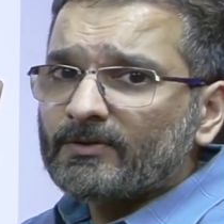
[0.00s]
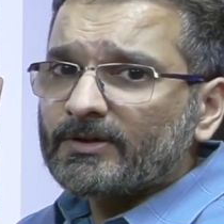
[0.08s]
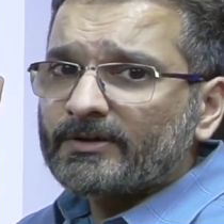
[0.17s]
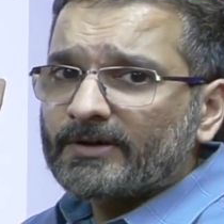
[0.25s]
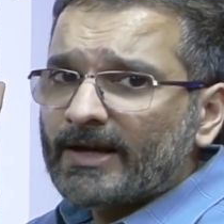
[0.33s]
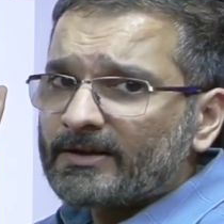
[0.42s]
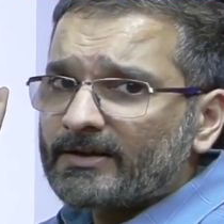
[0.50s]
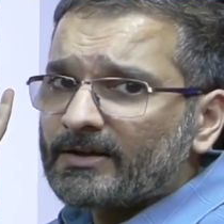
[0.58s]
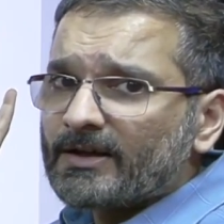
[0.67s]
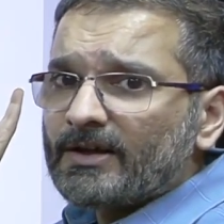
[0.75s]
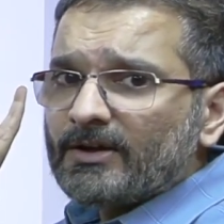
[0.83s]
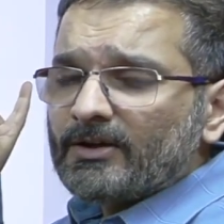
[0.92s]
Golden triangle
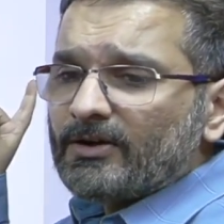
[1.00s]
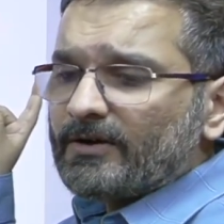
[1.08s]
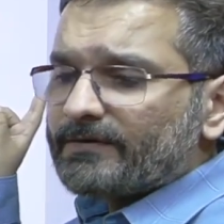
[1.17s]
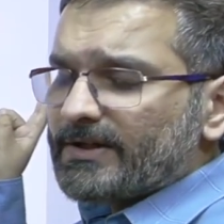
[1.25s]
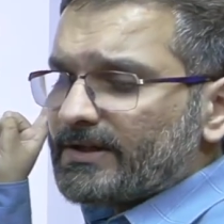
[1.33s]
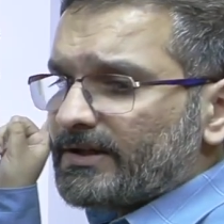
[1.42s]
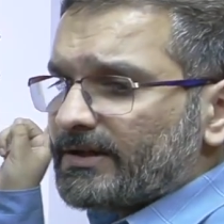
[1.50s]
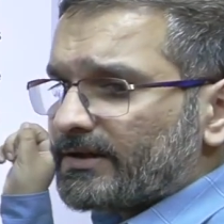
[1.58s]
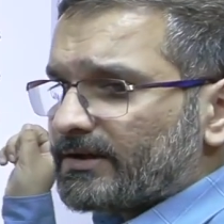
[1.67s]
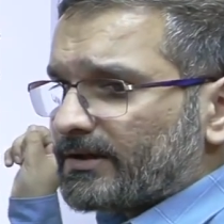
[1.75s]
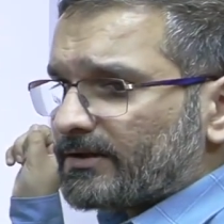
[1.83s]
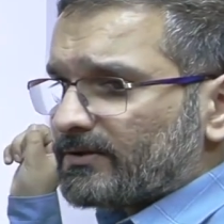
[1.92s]
of the
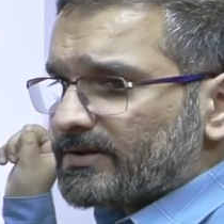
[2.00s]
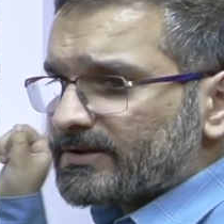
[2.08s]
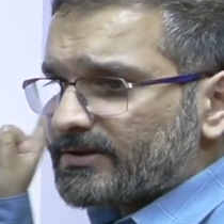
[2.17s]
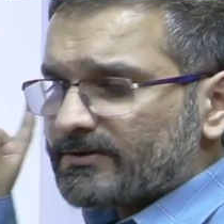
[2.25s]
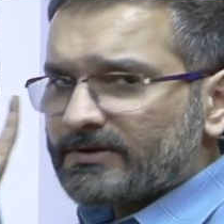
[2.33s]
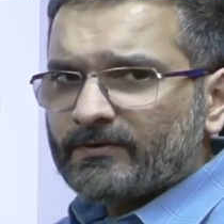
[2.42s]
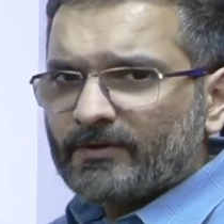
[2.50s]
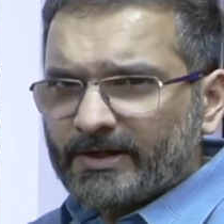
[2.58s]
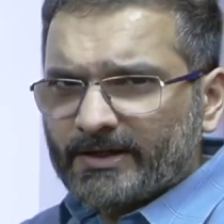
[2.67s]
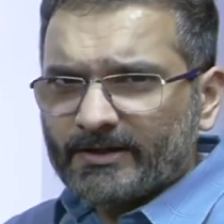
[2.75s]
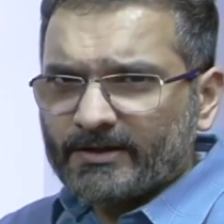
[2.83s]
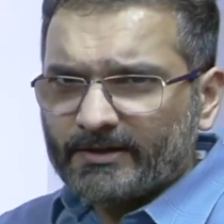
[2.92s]
constitution,
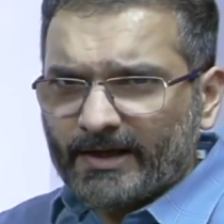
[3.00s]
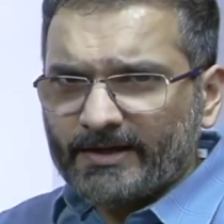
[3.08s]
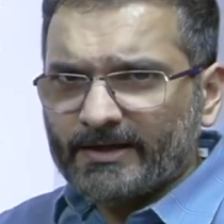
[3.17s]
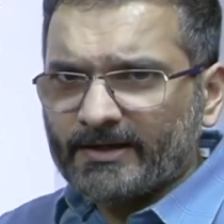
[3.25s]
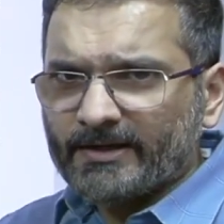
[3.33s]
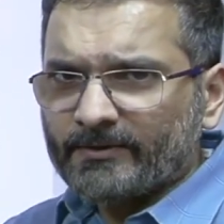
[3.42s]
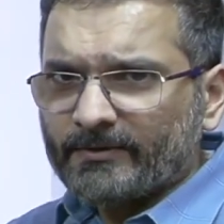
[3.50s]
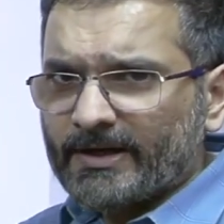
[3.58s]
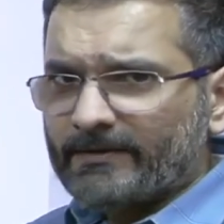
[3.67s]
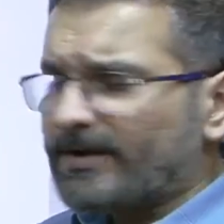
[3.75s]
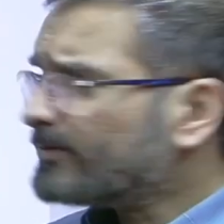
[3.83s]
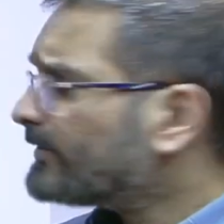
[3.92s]
14, 19 and 21,